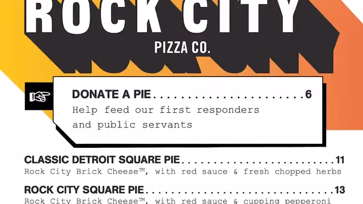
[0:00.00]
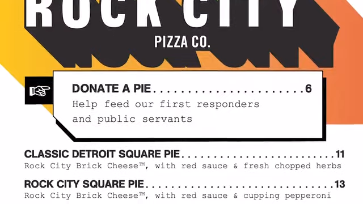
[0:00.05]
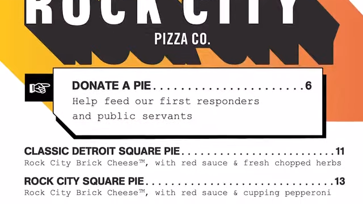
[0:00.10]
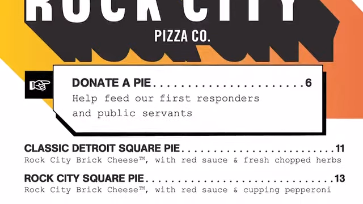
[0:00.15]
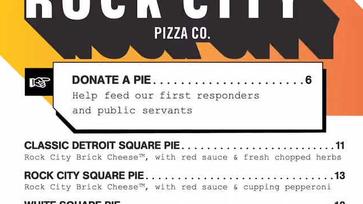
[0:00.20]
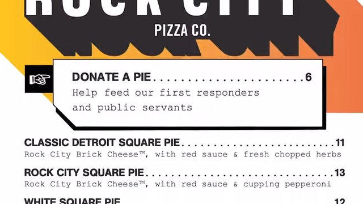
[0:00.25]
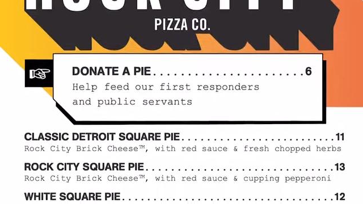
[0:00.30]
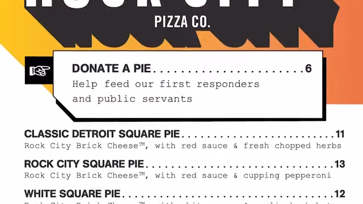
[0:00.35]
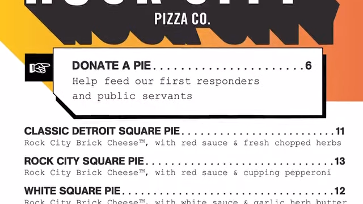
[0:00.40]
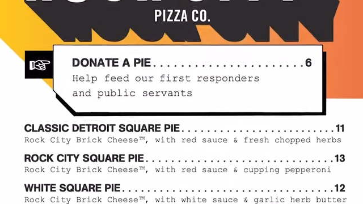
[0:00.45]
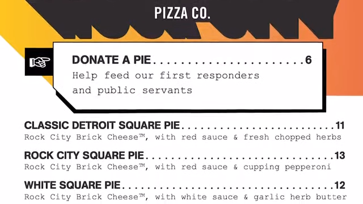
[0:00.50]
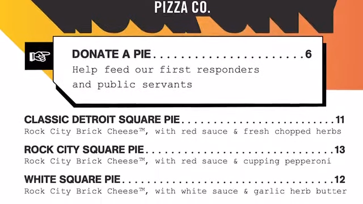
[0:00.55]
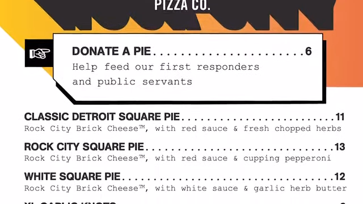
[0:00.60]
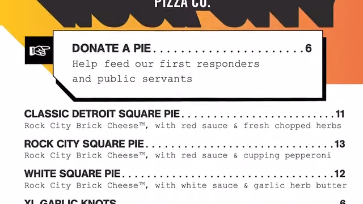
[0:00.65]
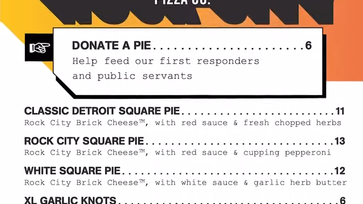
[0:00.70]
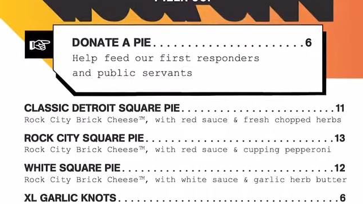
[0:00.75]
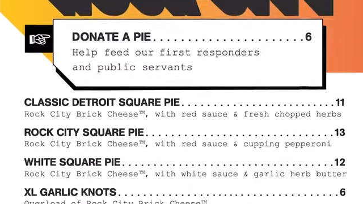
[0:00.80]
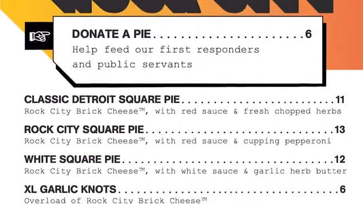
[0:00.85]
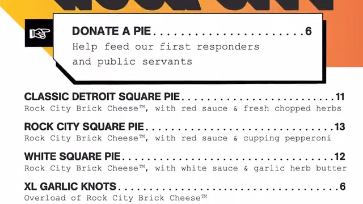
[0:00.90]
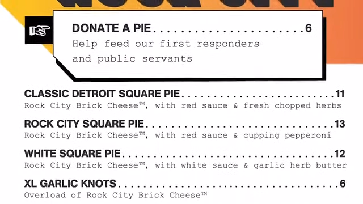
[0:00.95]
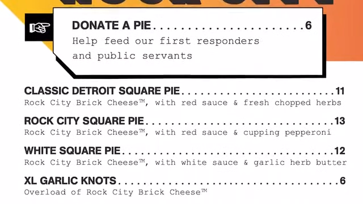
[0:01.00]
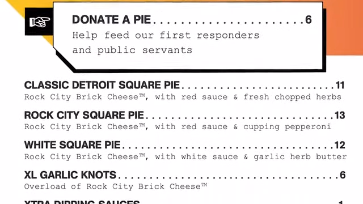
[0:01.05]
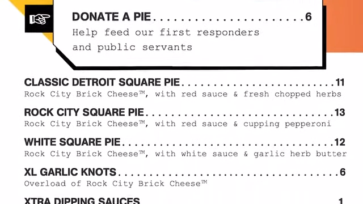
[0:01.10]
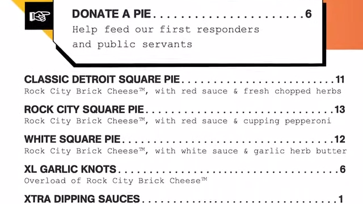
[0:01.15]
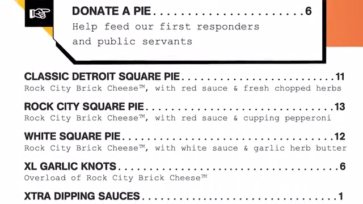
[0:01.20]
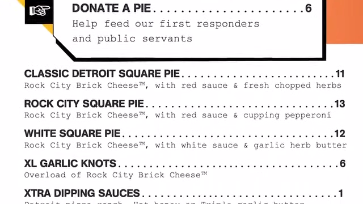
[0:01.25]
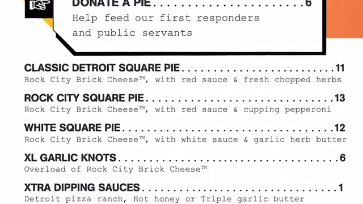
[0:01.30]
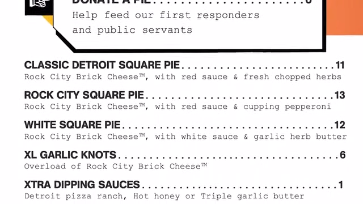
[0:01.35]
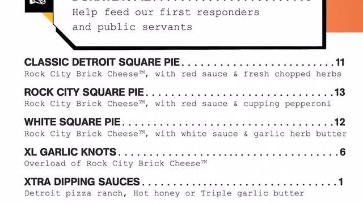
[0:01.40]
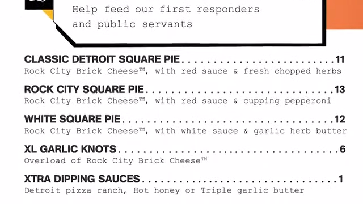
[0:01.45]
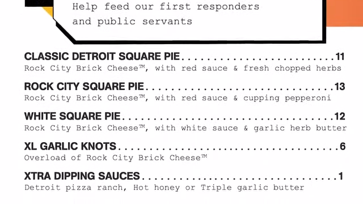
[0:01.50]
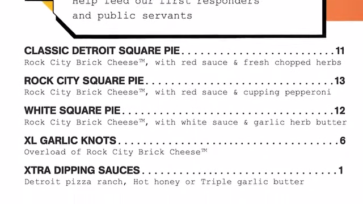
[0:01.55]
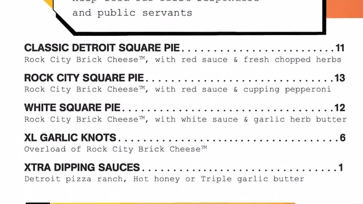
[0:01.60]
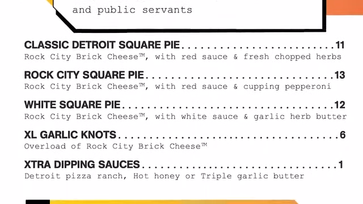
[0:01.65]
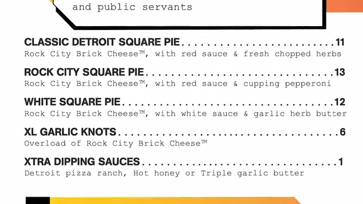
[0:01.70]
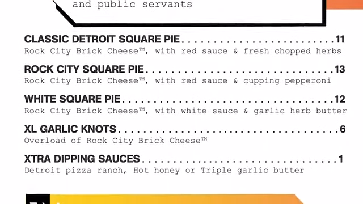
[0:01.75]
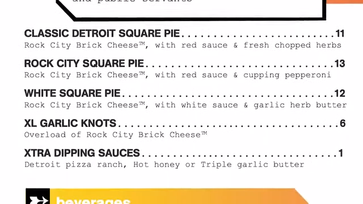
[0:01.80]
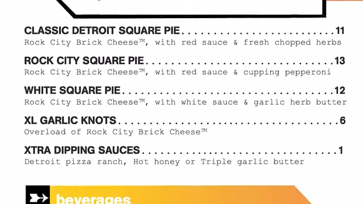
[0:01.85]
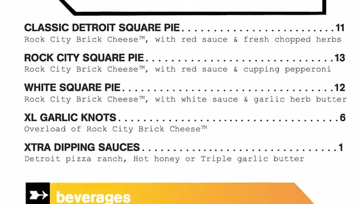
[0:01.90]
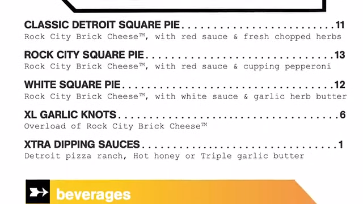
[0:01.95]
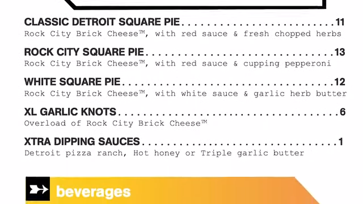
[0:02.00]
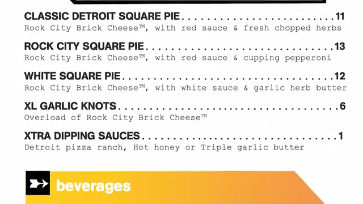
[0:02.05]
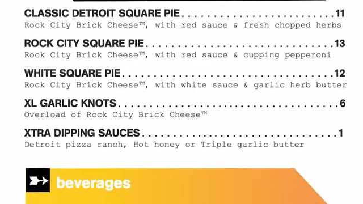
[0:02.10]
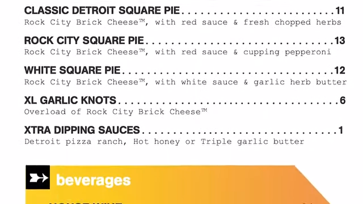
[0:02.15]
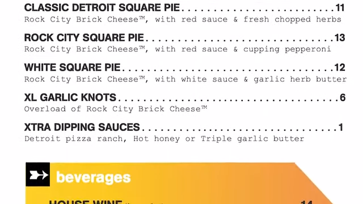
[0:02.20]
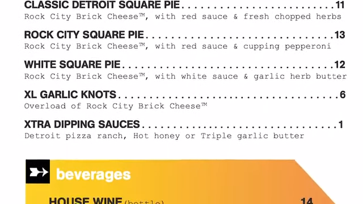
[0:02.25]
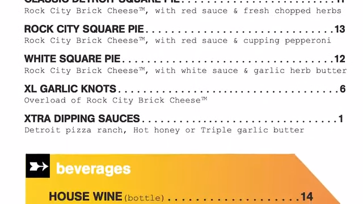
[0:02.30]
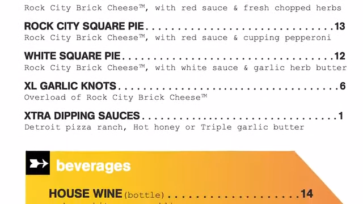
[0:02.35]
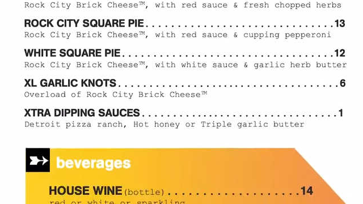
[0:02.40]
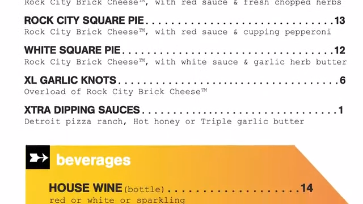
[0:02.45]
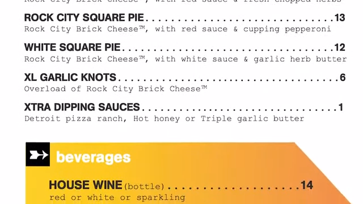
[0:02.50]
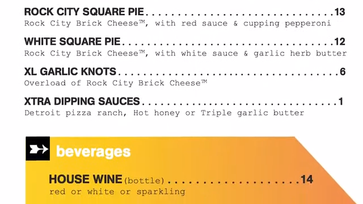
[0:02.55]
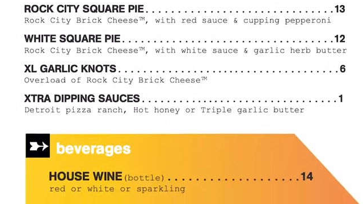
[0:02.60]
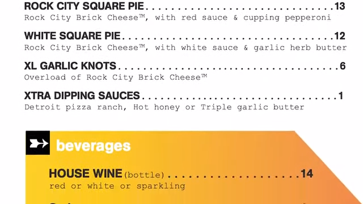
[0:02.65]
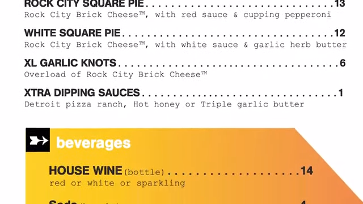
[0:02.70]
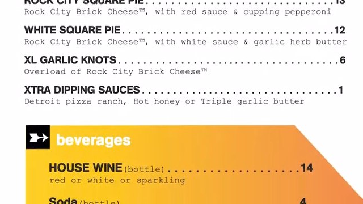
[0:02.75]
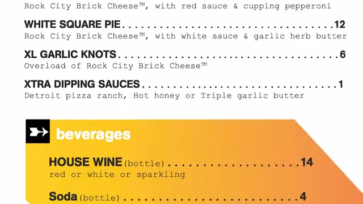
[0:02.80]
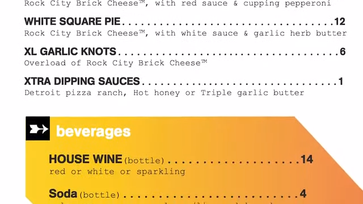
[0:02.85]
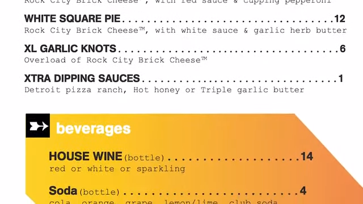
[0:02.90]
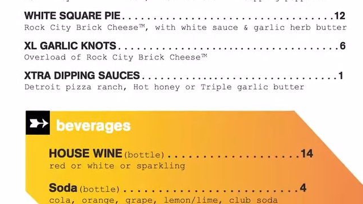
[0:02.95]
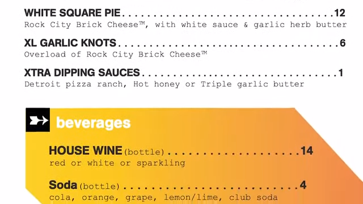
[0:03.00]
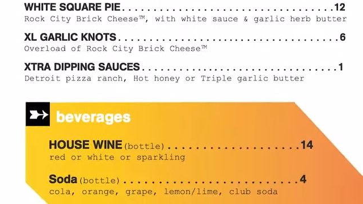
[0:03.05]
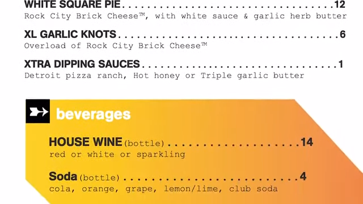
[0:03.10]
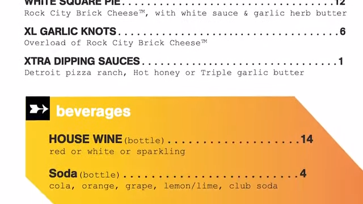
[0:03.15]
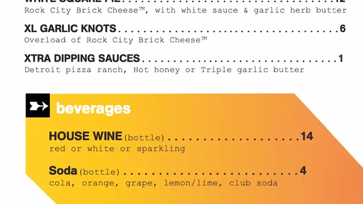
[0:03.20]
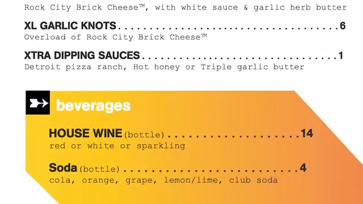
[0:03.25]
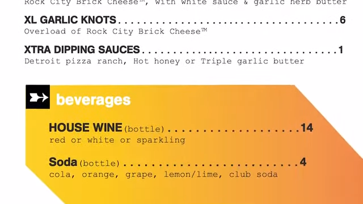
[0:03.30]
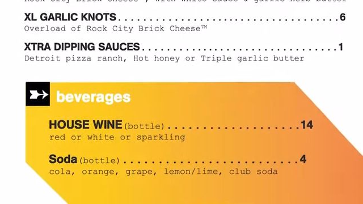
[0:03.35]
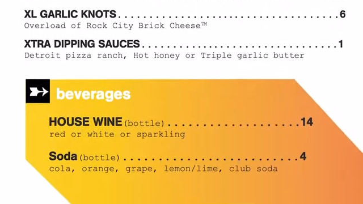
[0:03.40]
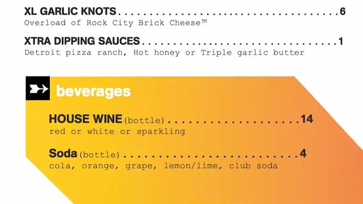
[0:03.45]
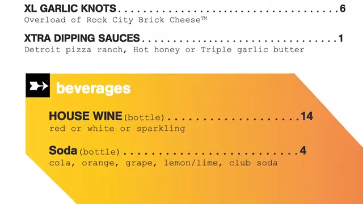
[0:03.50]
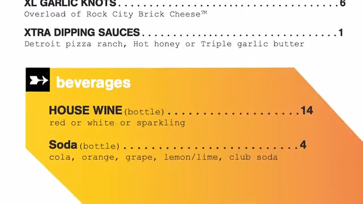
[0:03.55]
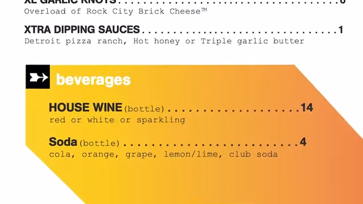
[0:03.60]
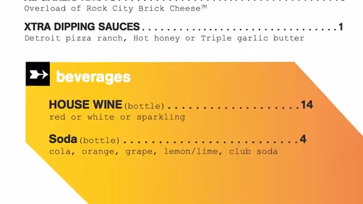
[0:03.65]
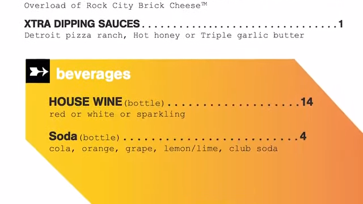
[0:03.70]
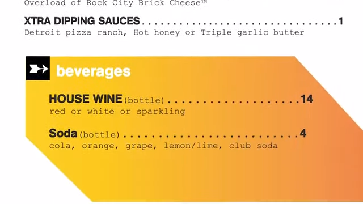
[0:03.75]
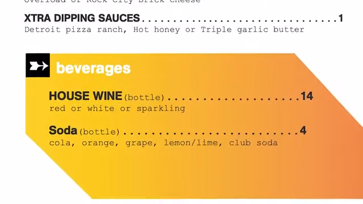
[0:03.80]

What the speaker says: Nobody's mouth can be seen.